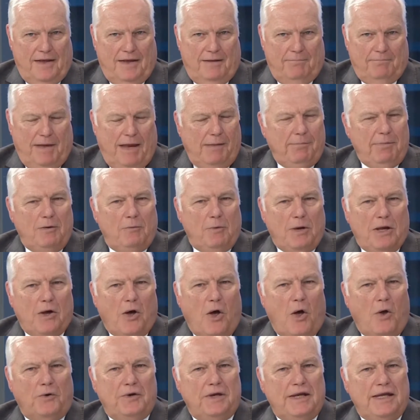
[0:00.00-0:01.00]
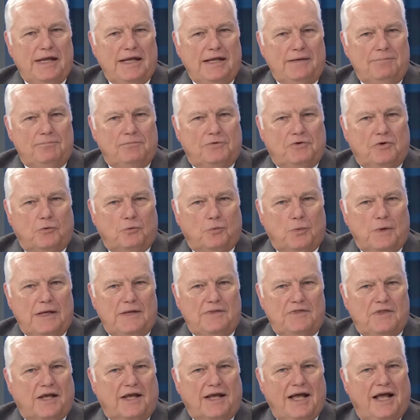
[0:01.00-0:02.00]
Maybe we all need to
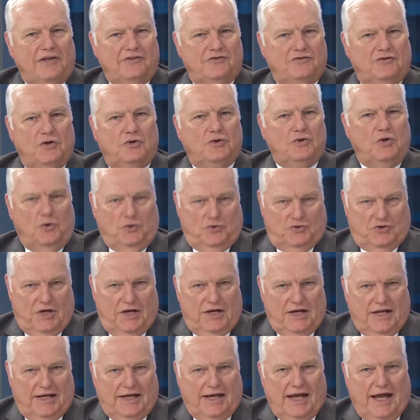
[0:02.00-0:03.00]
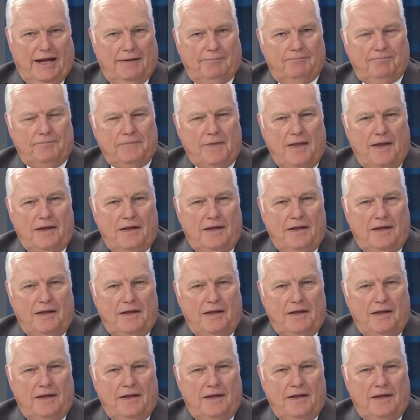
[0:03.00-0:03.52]
read the Constitution again.